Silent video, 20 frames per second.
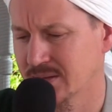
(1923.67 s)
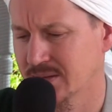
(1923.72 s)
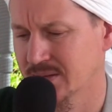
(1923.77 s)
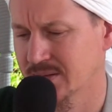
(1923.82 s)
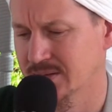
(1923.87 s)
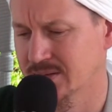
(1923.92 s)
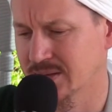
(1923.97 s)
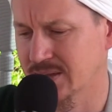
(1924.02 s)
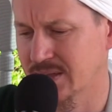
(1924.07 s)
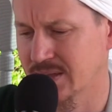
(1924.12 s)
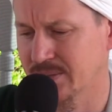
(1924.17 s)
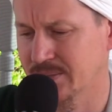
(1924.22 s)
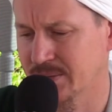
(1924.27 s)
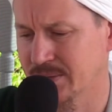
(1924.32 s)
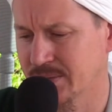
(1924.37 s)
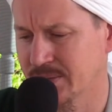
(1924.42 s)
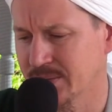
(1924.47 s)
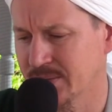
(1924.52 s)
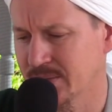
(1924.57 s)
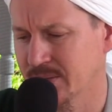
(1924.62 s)
Salama
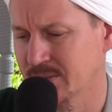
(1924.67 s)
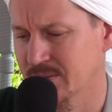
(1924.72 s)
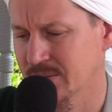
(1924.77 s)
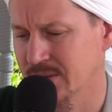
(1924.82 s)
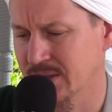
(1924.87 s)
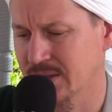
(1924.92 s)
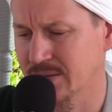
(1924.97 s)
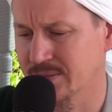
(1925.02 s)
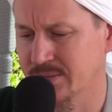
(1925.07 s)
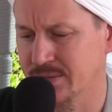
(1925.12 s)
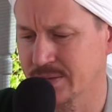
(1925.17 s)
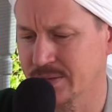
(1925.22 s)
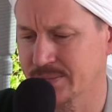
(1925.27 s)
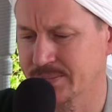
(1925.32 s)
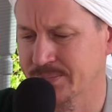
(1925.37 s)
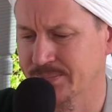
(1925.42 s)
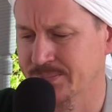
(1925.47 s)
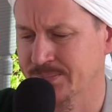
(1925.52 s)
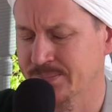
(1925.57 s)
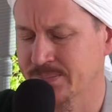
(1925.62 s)
wal afiyah.
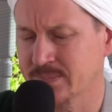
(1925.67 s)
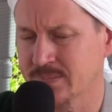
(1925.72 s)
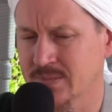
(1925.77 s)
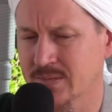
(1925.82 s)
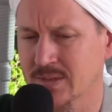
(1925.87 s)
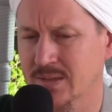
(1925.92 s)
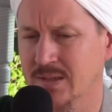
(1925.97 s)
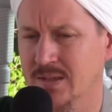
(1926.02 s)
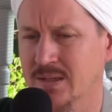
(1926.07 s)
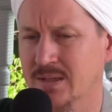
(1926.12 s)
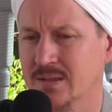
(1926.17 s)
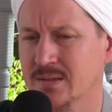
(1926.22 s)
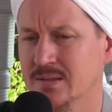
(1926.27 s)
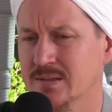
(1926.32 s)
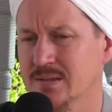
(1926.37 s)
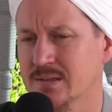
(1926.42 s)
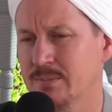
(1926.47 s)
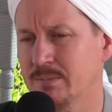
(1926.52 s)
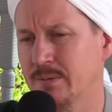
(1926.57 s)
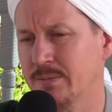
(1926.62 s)
And
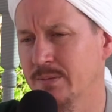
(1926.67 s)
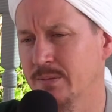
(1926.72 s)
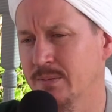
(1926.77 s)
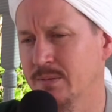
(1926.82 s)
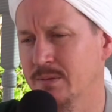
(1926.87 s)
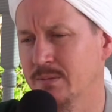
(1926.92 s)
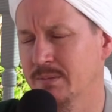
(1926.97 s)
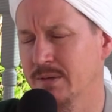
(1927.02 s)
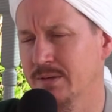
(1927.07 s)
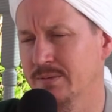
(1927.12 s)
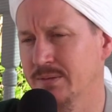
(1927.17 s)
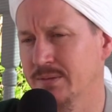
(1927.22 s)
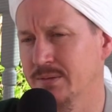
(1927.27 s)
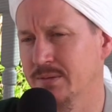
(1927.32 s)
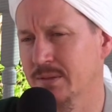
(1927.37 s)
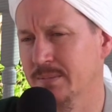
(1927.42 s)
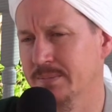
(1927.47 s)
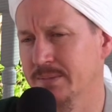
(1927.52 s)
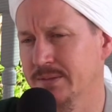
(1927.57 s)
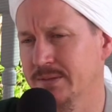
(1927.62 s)
some of the ulama have
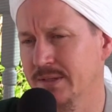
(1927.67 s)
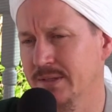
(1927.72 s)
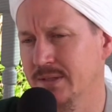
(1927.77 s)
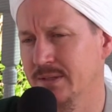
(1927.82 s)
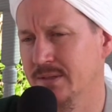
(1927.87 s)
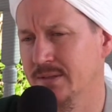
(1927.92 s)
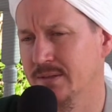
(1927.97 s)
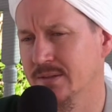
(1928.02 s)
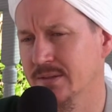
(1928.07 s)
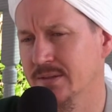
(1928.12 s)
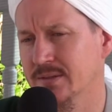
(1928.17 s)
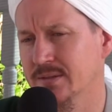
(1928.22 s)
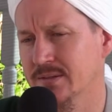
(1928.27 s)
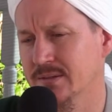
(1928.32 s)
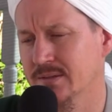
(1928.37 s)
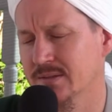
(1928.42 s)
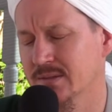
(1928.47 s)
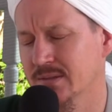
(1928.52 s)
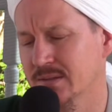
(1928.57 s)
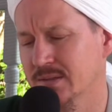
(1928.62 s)
interpreted
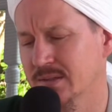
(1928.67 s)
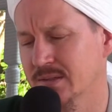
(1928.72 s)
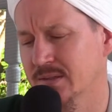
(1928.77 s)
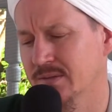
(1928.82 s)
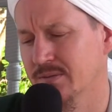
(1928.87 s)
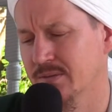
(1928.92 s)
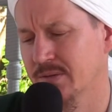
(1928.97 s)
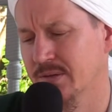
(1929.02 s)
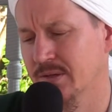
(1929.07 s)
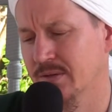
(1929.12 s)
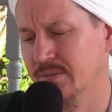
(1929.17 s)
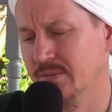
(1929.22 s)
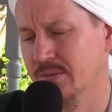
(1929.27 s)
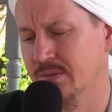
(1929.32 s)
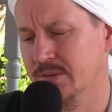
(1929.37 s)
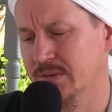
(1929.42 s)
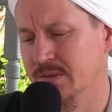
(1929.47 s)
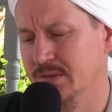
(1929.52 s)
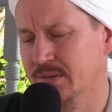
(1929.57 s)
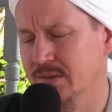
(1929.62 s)
this
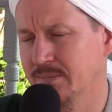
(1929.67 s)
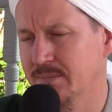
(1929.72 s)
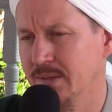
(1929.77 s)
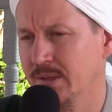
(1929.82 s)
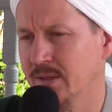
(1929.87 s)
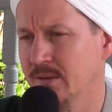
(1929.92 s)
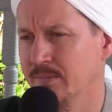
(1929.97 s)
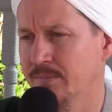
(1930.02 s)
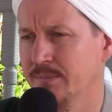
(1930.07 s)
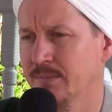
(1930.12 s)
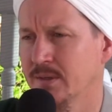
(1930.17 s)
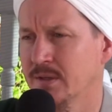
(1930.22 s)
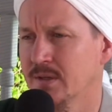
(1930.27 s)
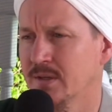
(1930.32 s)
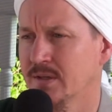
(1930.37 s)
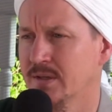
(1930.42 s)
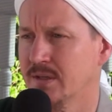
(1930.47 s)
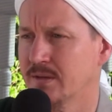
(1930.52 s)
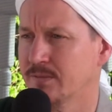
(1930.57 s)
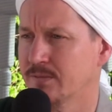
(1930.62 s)
forgetfulness to mean
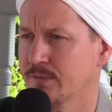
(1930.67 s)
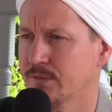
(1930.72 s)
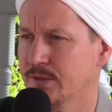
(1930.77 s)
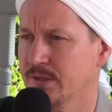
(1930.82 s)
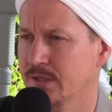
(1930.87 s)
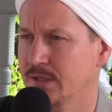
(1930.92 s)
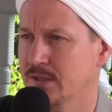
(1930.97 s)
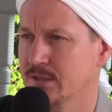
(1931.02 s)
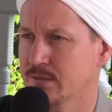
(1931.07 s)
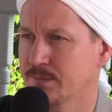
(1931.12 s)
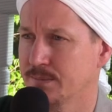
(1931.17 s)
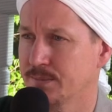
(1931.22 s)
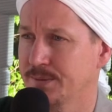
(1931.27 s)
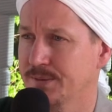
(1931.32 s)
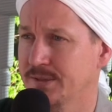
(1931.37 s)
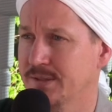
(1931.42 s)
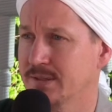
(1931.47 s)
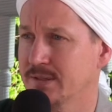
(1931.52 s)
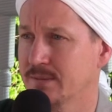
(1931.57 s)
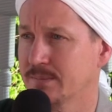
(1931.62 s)
that forgetting to put it
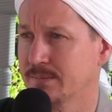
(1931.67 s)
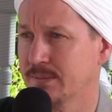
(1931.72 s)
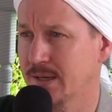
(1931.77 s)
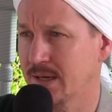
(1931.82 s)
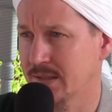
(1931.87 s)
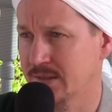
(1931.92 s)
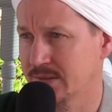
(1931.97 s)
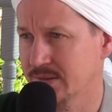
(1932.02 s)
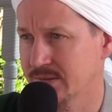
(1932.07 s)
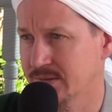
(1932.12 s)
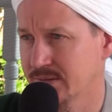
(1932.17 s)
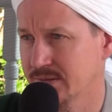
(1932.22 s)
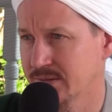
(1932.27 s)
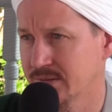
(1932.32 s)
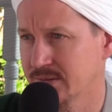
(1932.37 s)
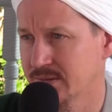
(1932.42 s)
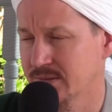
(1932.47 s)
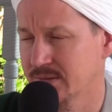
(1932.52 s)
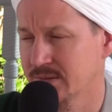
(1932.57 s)
into practice.